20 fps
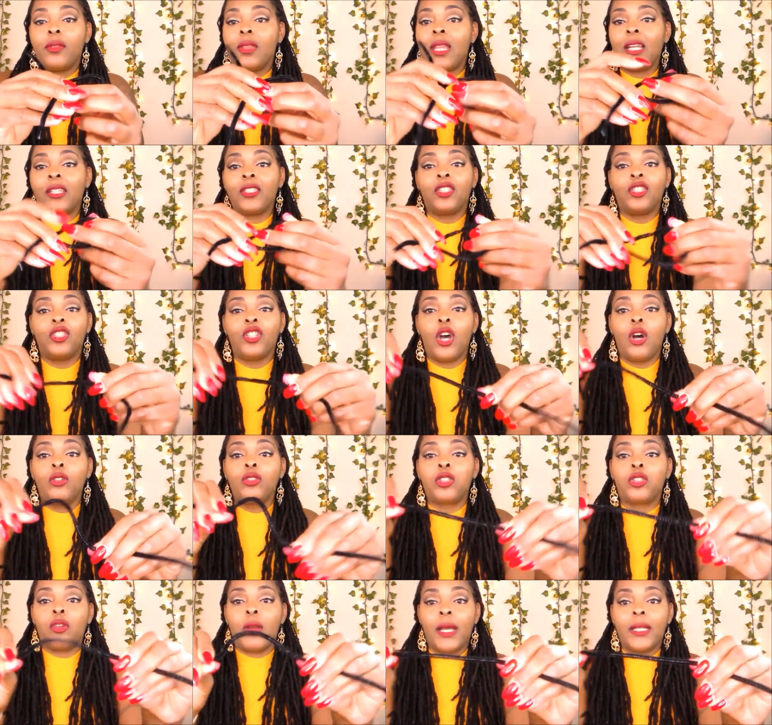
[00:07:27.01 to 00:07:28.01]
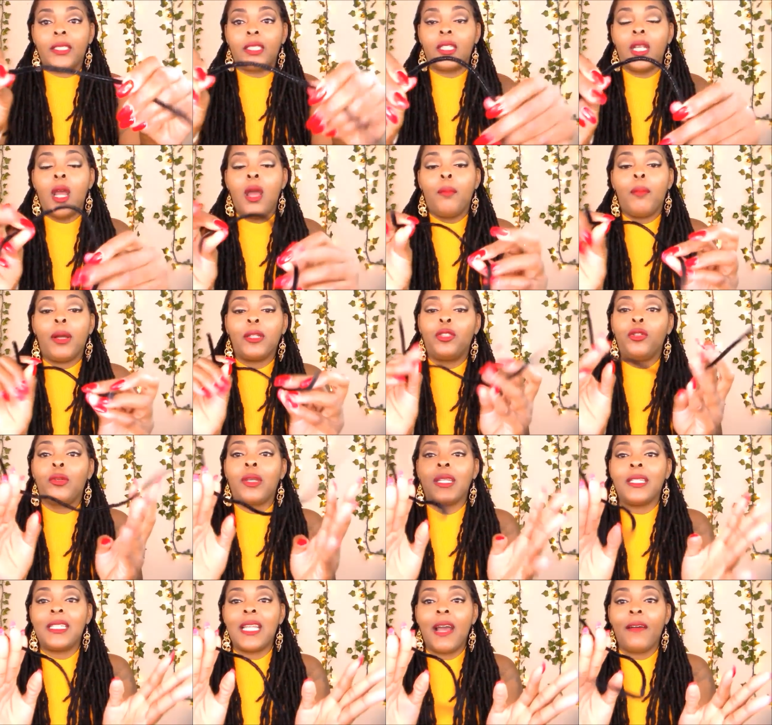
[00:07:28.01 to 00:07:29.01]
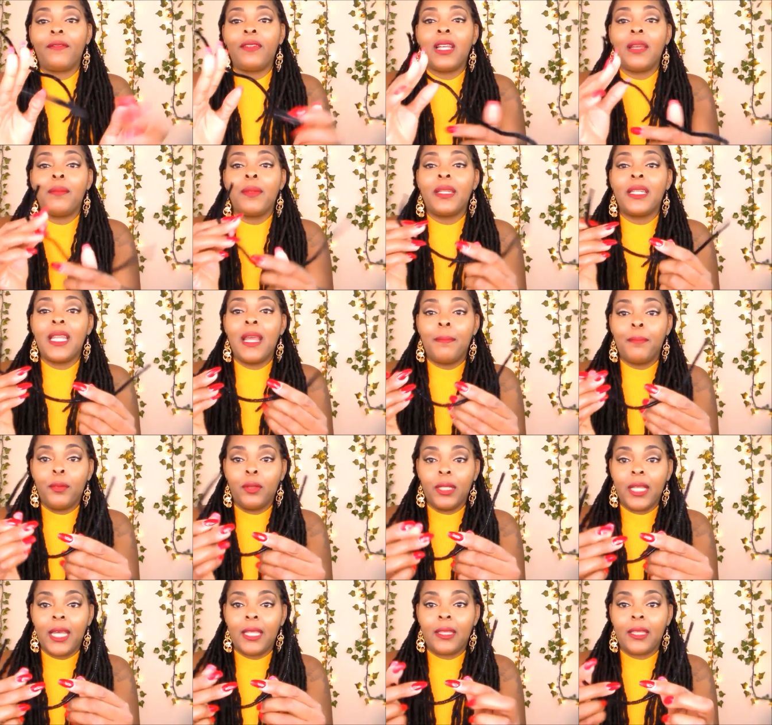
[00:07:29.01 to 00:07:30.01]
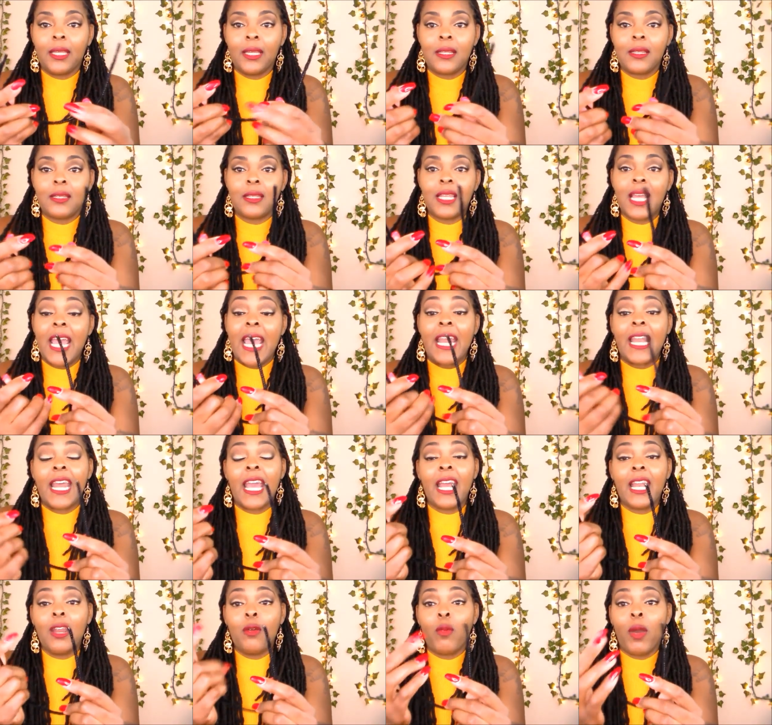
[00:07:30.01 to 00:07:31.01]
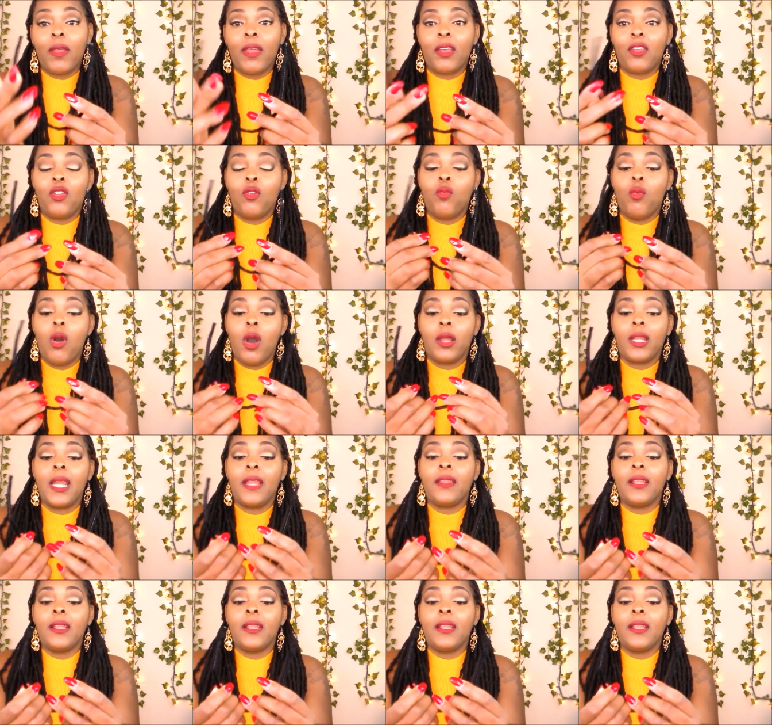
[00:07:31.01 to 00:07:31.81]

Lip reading: There's no stretch, but you can definitely manipulate this in any way that you want.